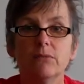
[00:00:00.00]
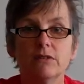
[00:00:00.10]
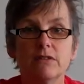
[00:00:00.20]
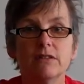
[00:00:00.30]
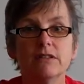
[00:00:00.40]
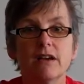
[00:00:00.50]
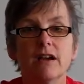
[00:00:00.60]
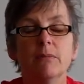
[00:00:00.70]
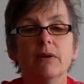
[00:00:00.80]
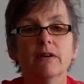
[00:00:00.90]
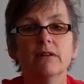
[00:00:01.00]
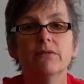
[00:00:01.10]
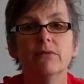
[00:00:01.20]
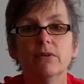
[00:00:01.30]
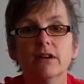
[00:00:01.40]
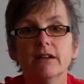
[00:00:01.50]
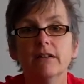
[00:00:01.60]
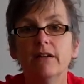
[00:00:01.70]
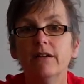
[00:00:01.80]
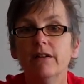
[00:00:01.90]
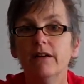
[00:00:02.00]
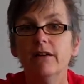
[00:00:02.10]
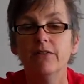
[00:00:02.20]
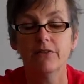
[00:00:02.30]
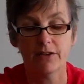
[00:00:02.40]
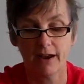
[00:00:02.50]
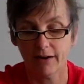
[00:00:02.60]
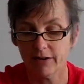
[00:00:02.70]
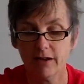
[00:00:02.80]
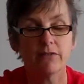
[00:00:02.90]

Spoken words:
what the time period for it, the area